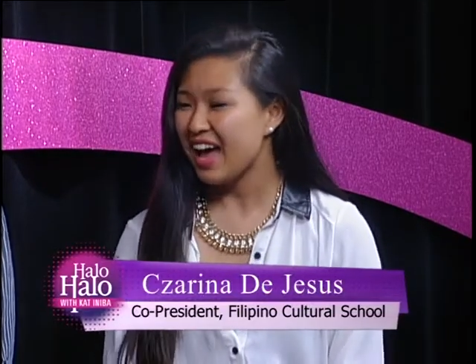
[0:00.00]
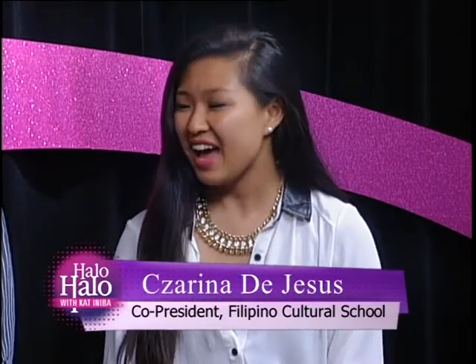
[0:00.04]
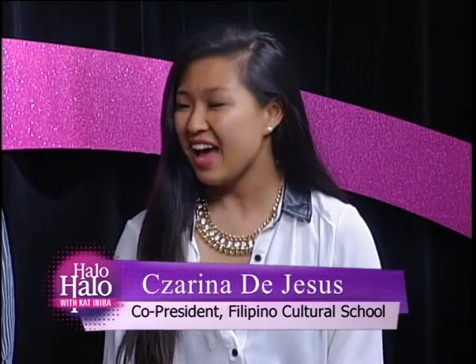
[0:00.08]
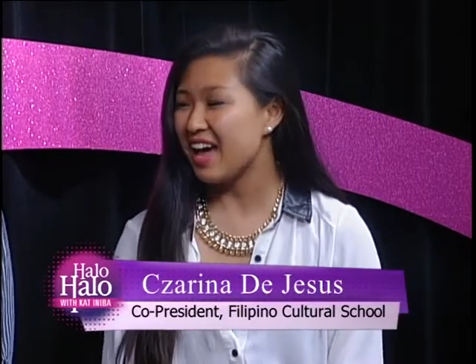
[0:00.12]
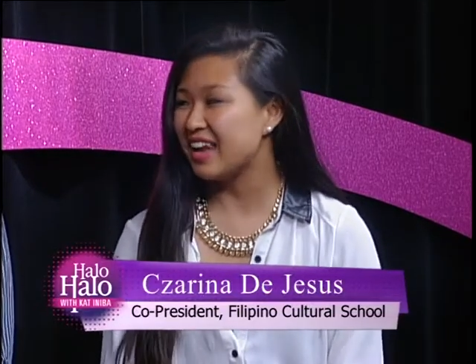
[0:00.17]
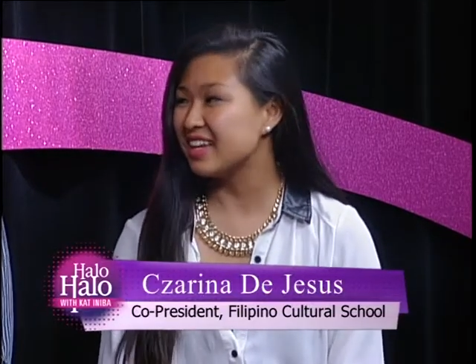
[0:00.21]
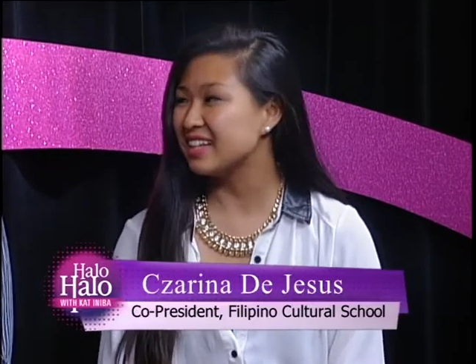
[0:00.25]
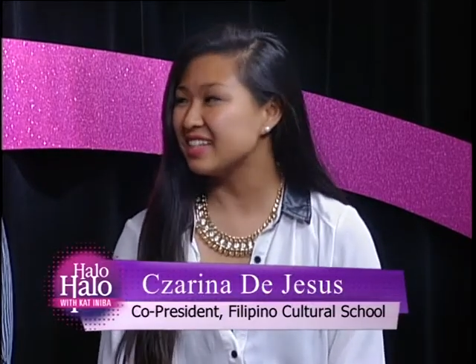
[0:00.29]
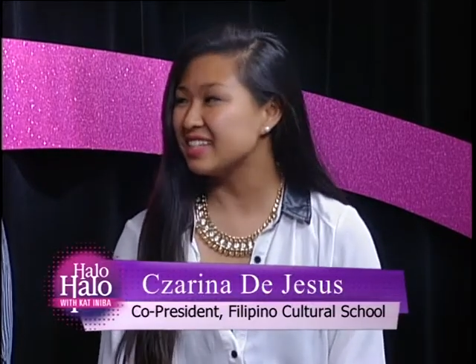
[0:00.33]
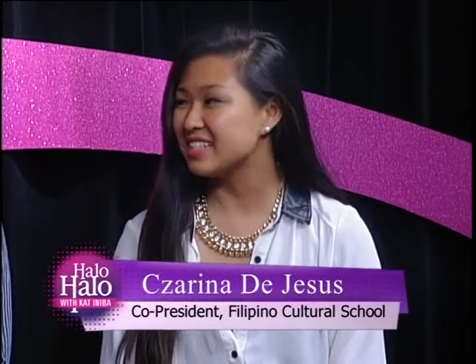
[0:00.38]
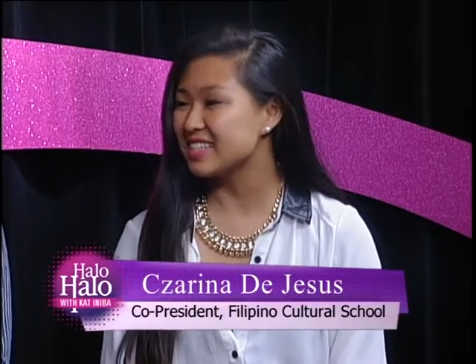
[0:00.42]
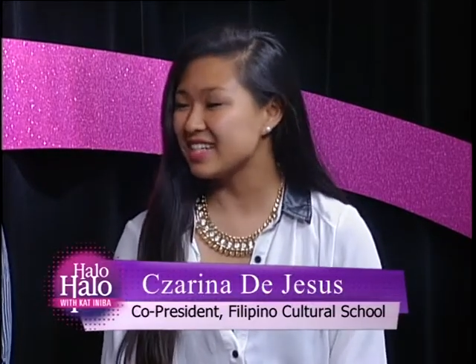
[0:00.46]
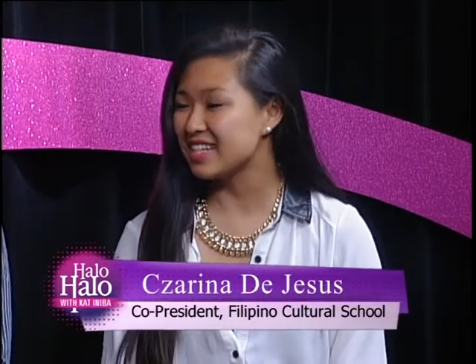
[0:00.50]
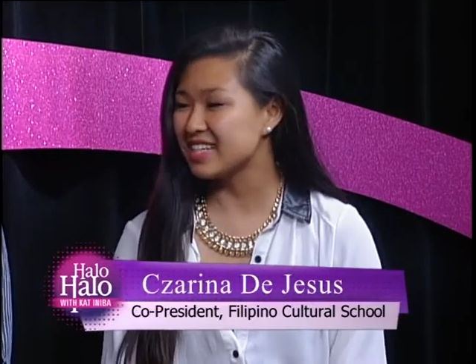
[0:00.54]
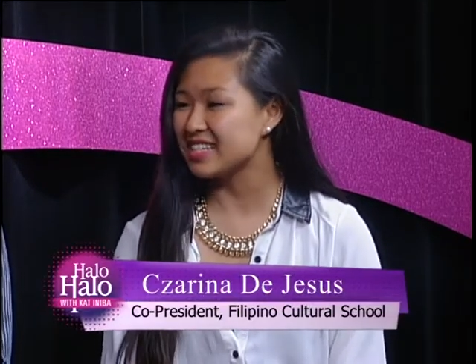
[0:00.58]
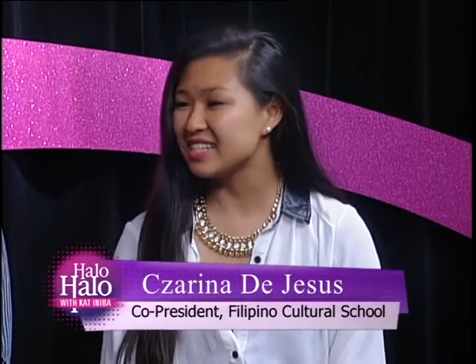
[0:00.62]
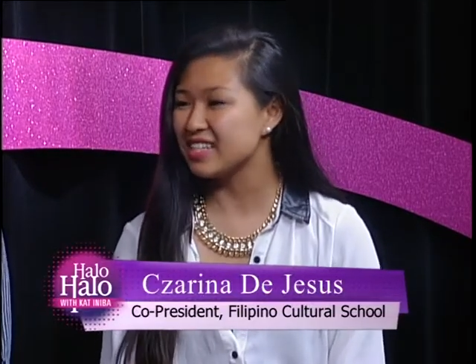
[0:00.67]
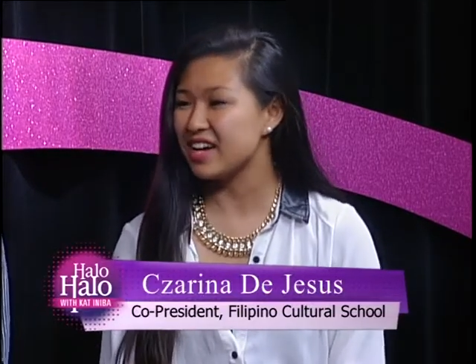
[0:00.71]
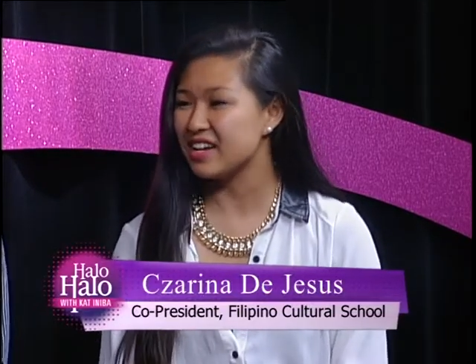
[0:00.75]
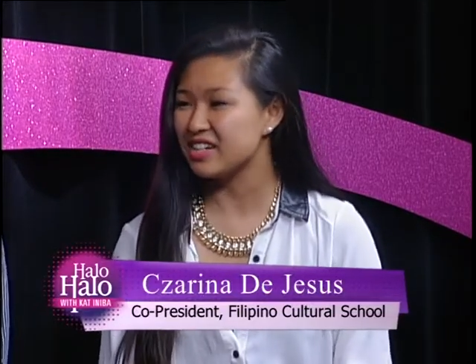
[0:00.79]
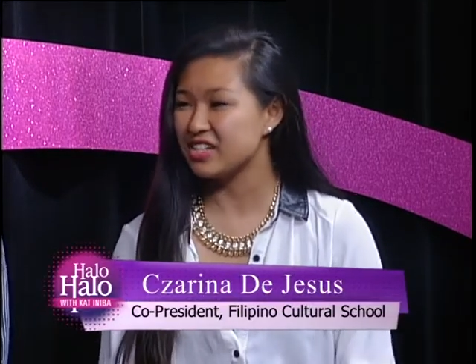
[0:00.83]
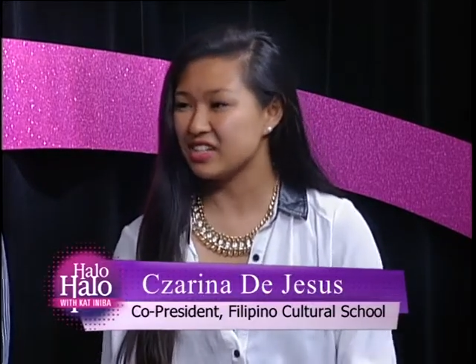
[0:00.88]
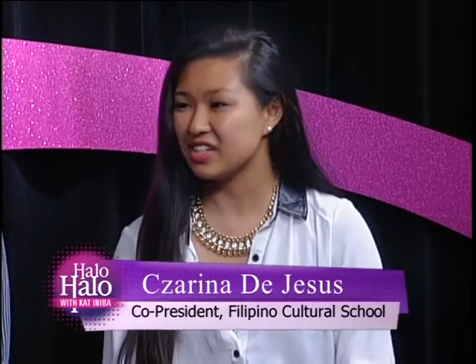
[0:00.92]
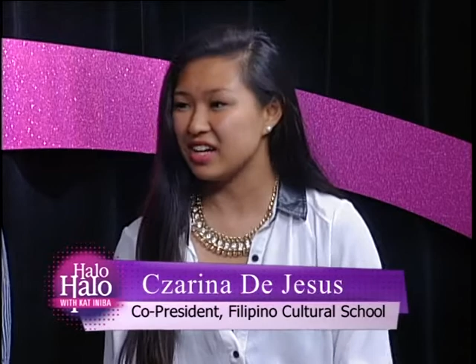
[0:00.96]
And it seeks
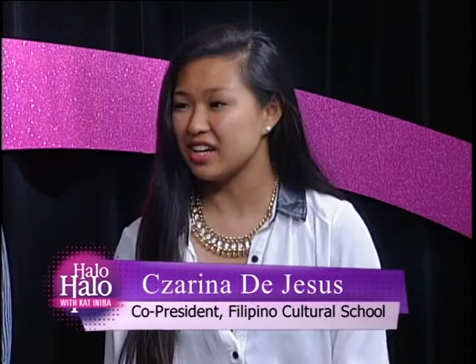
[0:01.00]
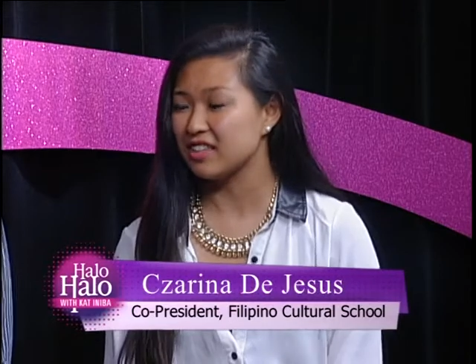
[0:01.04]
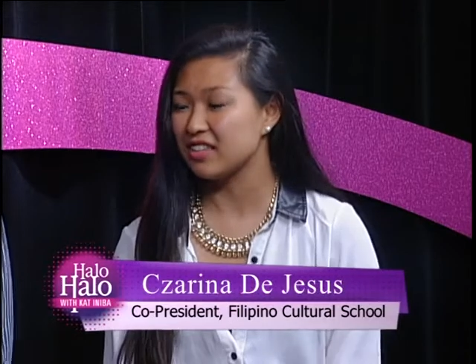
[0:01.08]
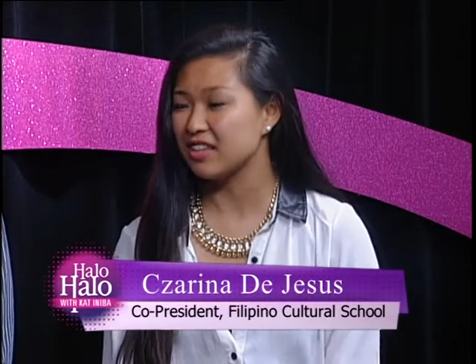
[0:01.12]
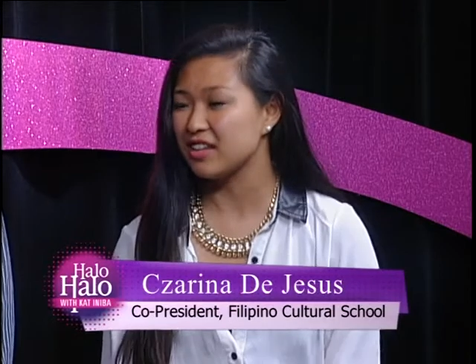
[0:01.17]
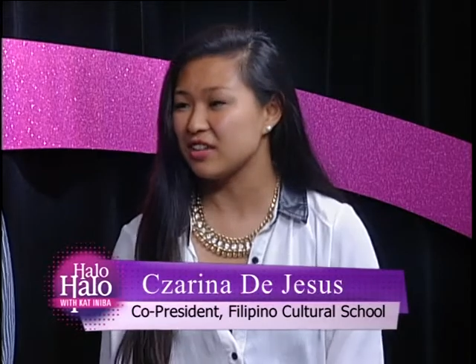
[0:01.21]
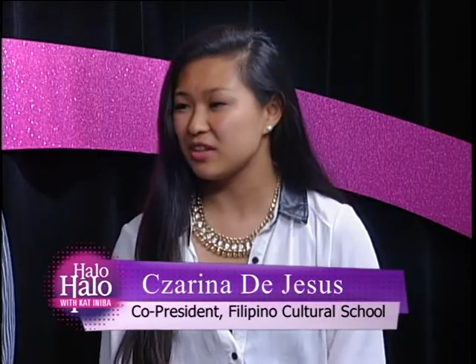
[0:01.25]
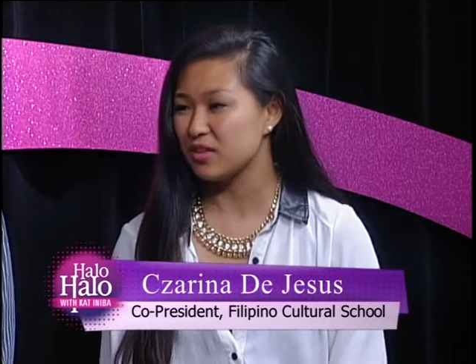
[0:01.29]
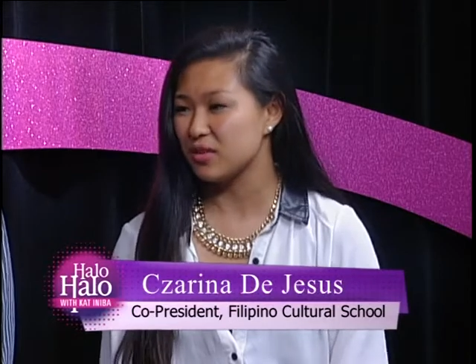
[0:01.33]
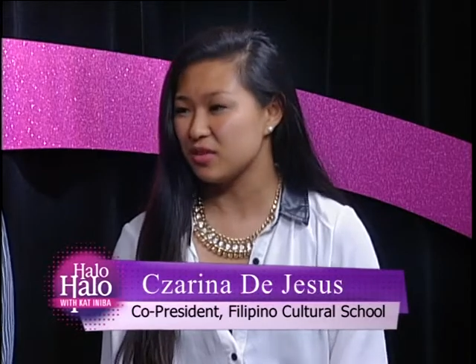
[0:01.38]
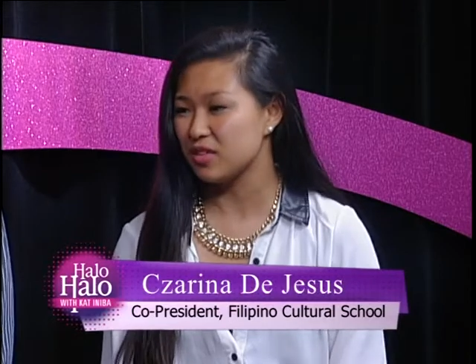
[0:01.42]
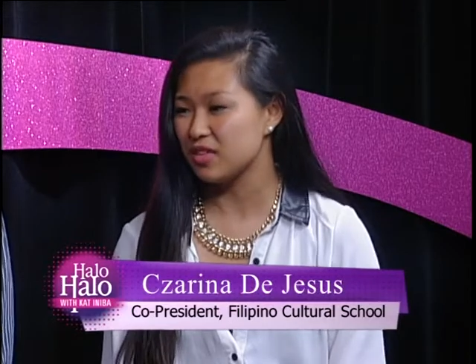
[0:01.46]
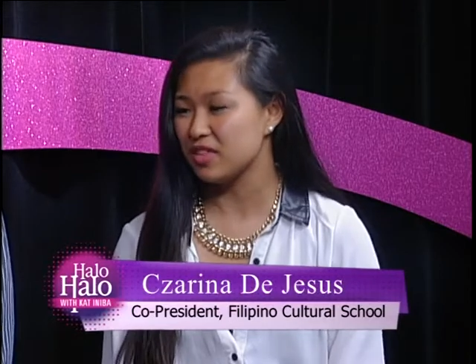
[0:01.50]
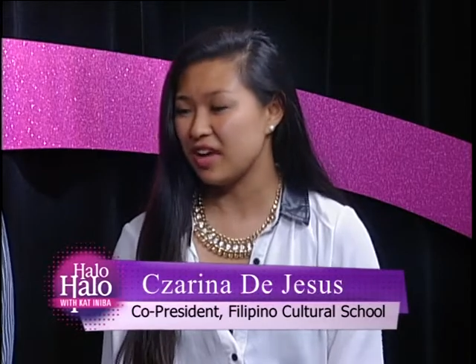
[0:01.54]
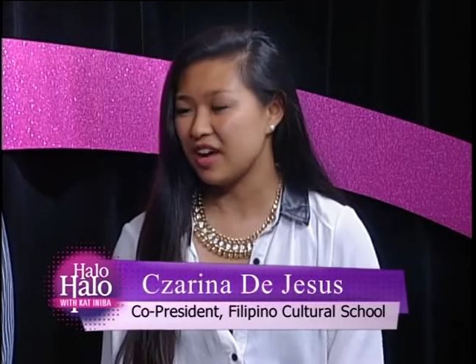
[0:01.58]
to educate the youth,